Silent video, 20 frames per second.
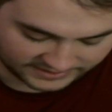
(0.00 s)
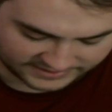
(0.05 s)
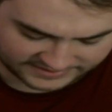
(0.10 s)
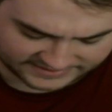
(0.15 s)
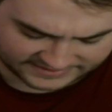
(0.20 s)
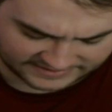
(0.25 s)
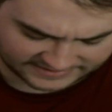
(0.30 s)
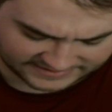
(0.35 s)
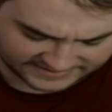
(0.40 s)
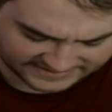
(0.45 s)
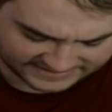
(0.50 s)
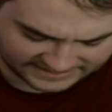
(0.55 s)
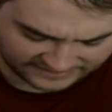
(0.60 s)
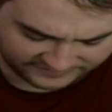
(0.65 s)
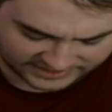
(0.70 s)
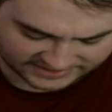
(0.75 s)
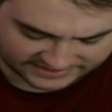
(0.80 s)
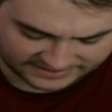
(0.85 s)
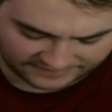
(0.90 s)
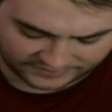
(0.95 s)
It's a
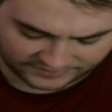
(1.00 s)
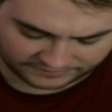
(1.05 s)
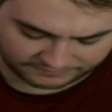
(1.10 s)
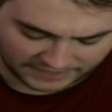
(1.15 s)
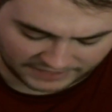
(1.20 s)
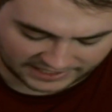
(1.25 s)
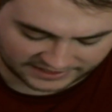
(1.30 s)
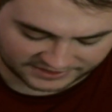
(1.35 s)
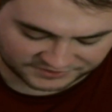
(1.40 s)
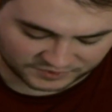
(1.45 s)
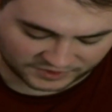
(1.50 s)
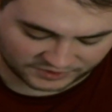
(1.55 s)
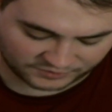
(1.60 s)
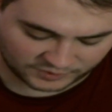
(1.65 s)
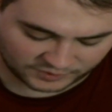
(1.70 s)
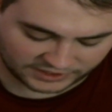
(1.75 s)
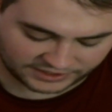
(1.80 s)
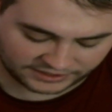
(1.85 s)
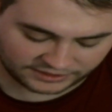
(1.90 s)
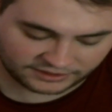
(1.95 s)
7.7
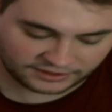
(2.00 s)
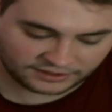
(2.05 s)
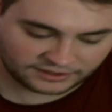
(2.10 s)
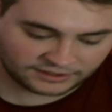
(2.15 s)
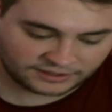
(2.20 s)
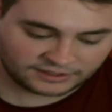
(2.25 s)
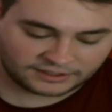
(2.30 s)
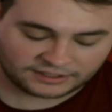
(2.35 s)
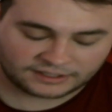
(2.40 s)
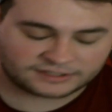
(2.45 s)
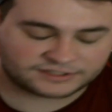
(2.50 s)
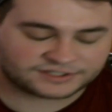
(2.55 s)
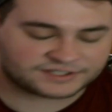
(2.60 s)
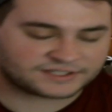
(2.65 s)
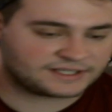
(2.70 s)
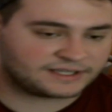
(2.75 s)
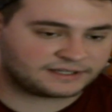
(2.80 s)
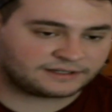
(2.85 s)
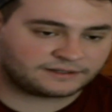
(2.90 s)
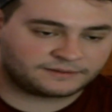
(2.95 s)
-1.1, and just
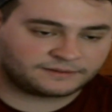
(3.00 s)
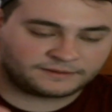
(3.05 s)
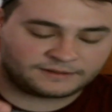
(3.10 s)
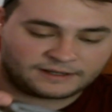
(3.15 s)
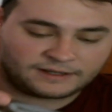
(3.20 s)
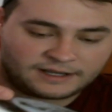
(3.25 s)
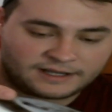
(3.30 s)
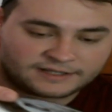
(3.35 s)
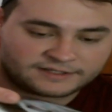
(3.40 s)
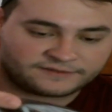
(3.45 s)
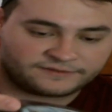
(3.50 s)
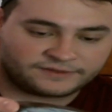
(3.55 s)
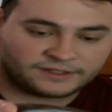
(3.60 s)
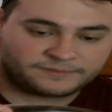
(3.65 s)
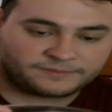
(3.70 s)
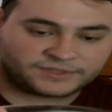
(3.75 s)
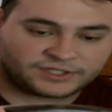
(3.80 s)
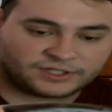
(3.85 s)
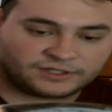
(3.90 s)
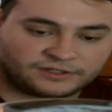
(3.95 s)
like hyzer
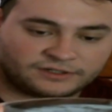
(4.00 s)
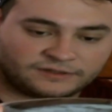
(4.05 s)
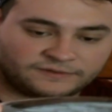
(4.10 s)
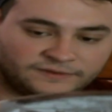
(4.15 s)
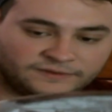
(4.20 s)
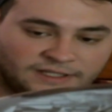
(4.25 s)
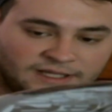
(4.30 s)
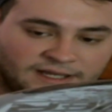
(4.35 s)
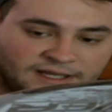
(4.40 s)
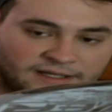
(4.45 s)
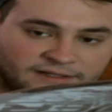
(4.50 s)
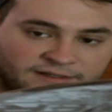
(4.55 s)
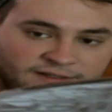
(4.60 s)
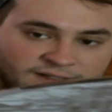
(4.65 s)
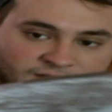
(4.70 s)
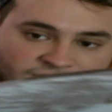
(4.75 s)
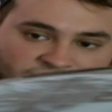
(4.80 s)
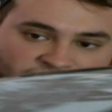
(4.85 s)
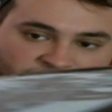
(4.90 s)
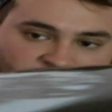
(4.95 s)
flip, turn to flat,
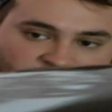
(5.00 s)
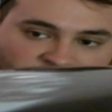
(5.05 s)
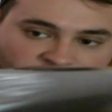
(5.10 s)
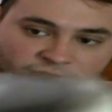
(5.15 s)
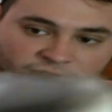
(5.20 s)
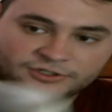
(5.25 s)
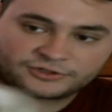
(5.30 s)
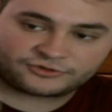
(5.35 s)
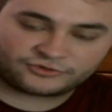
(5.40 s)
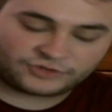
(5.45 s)
and just push